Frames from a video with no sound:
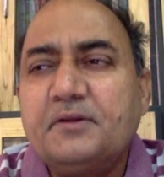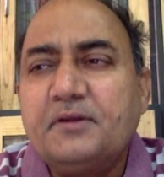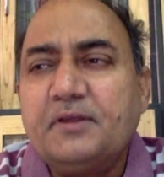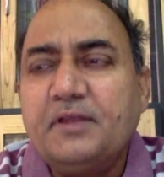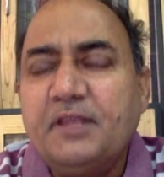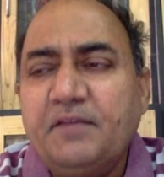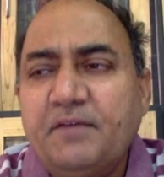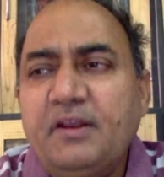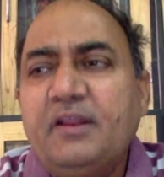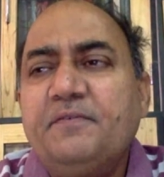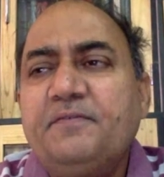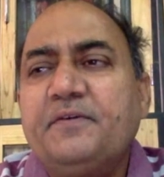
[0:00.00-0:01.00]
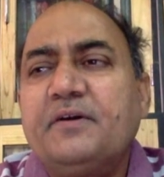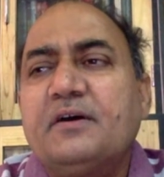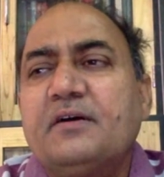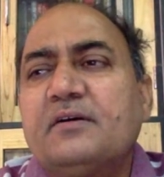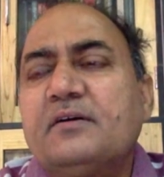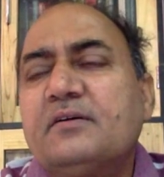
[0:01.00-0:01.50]
even if
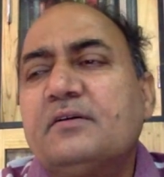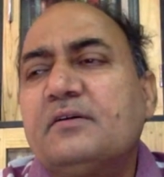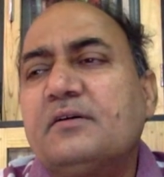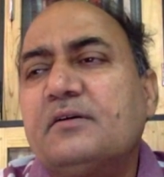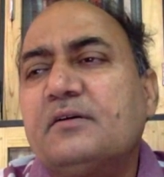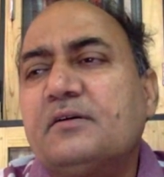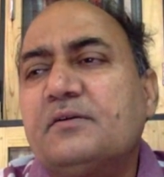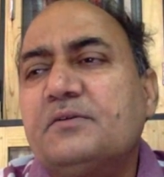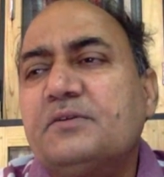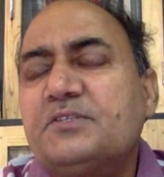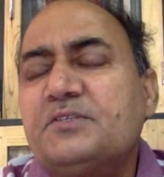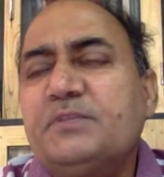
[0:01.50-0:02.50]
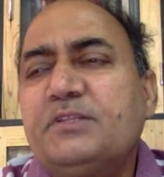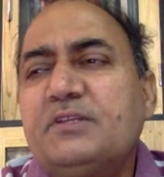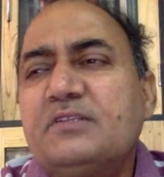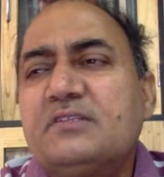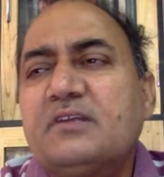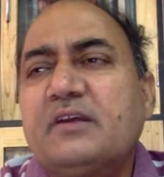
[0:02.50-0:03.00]
Smith is